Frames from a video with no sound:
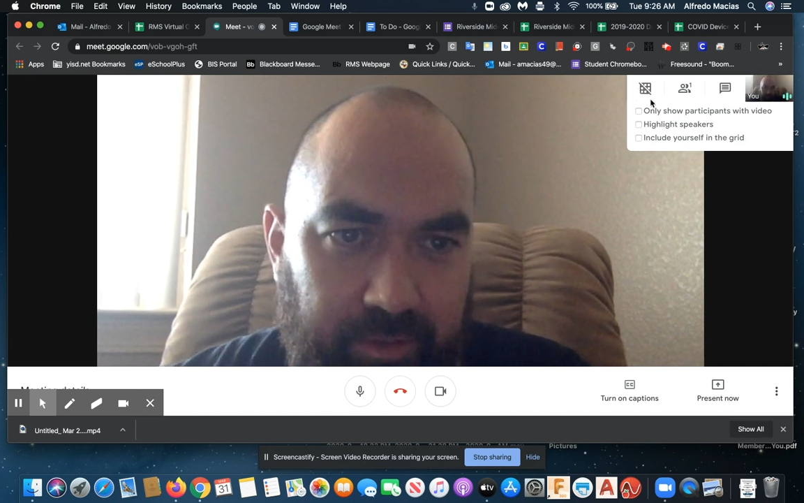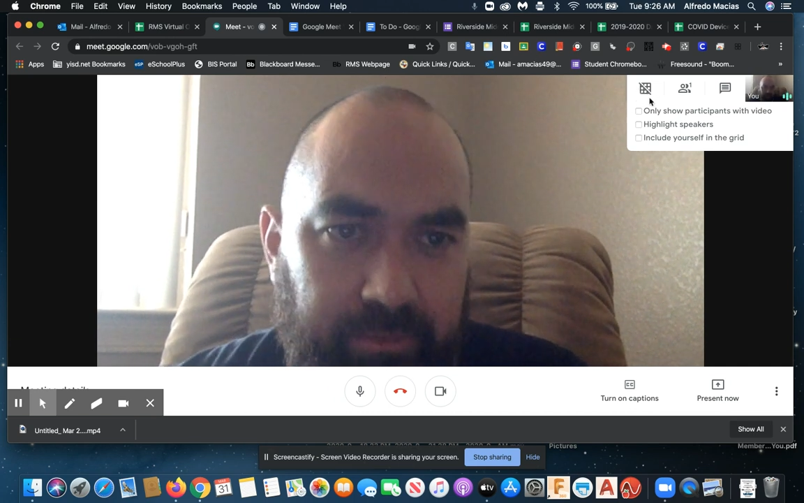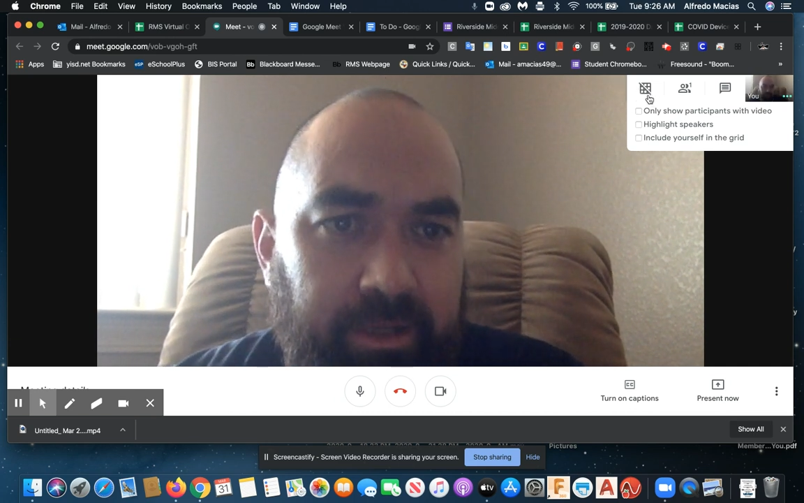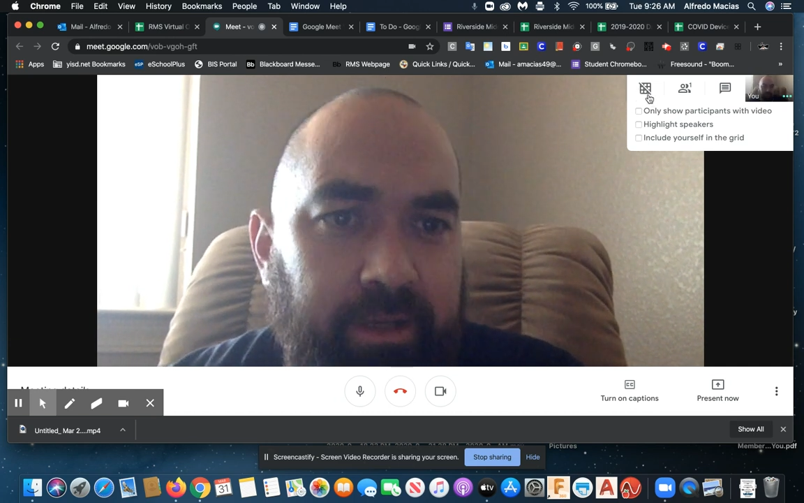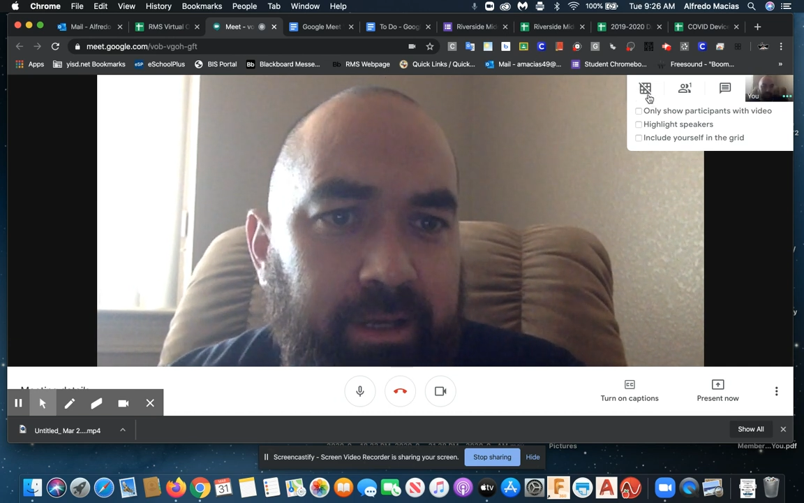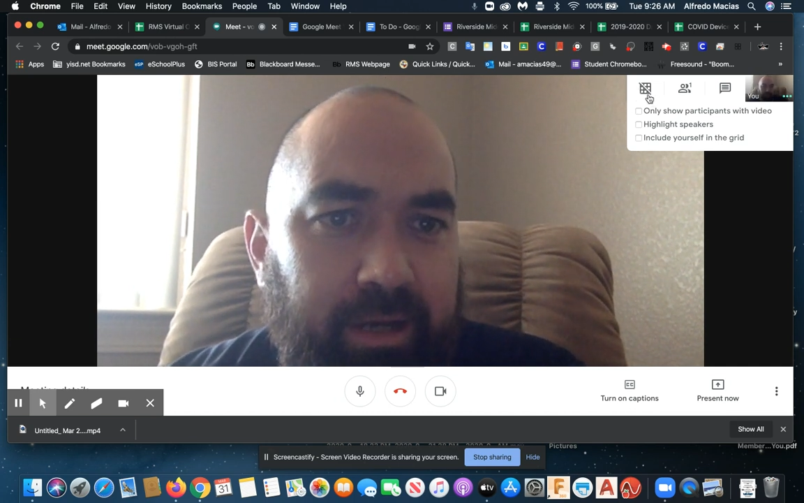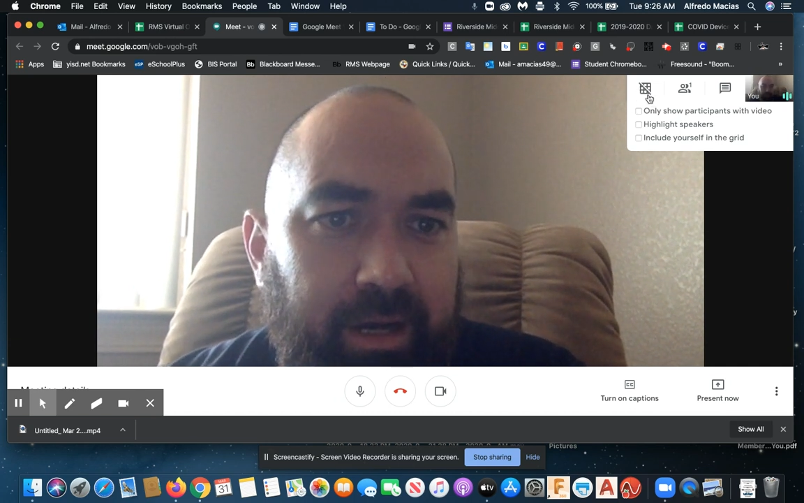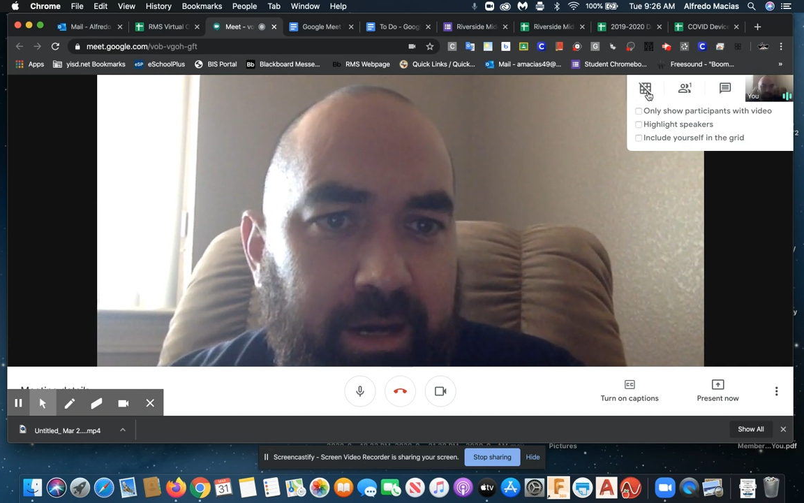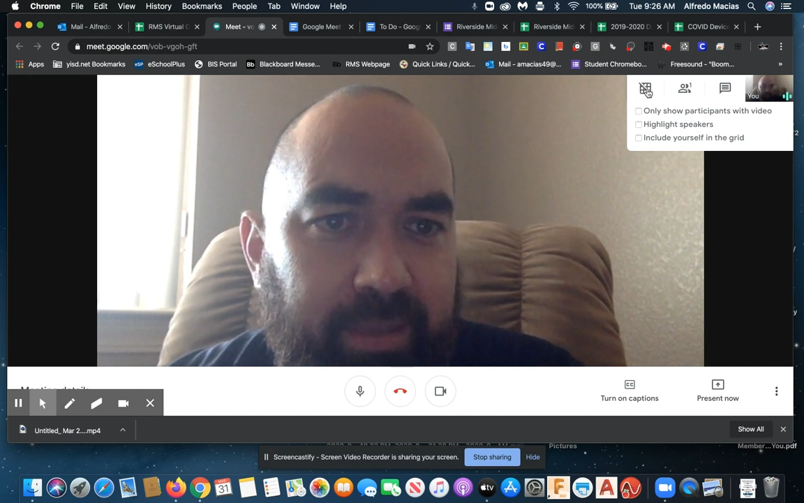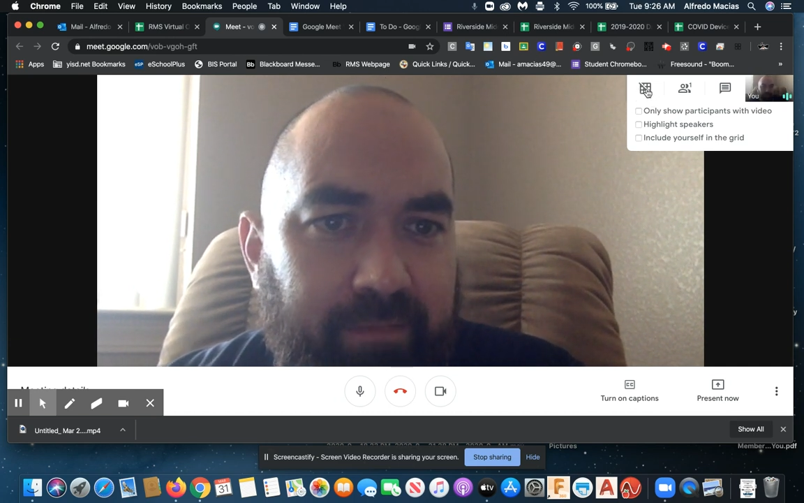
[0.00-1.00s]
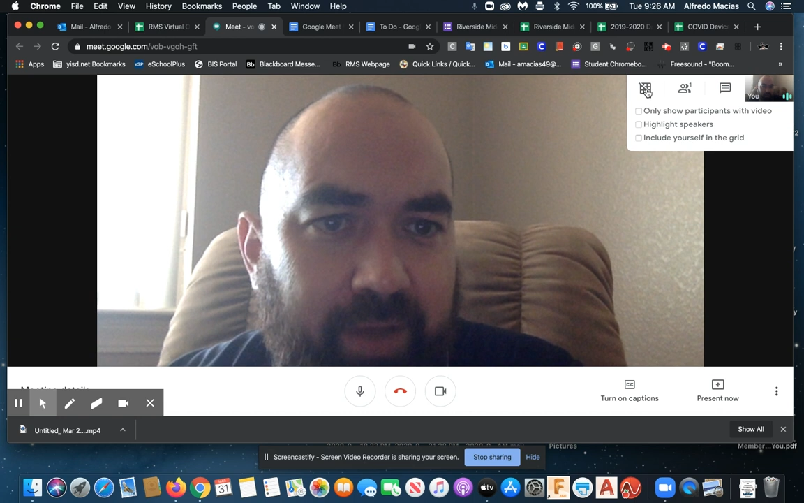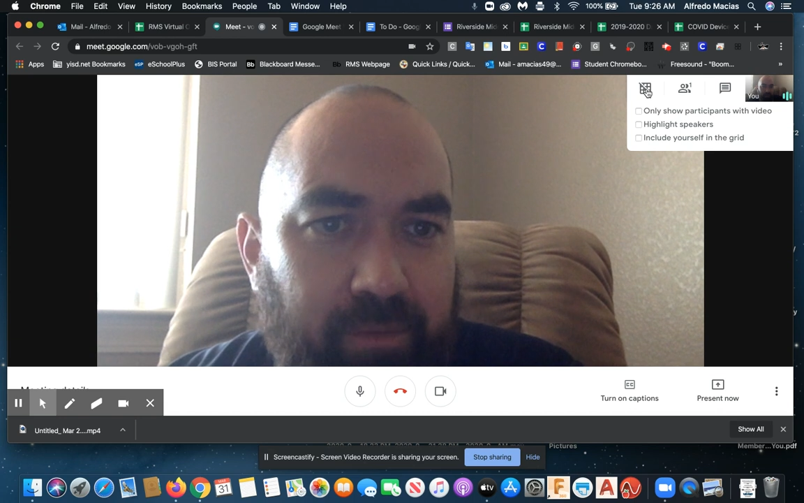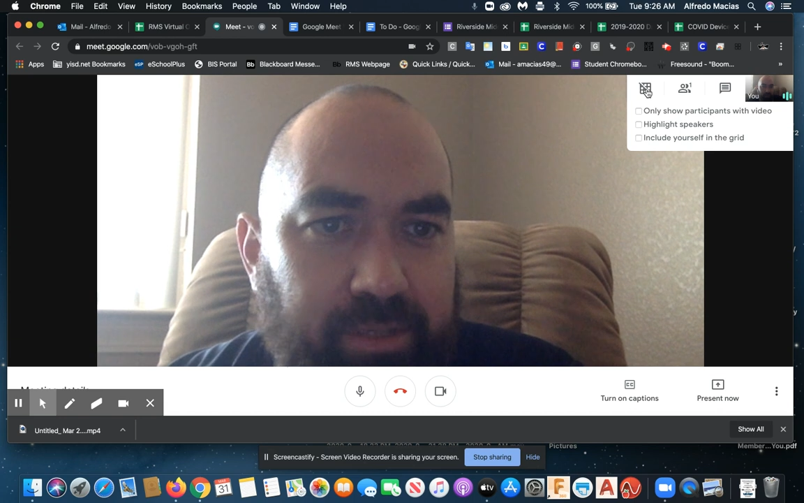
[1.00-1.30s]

view. Um, if I were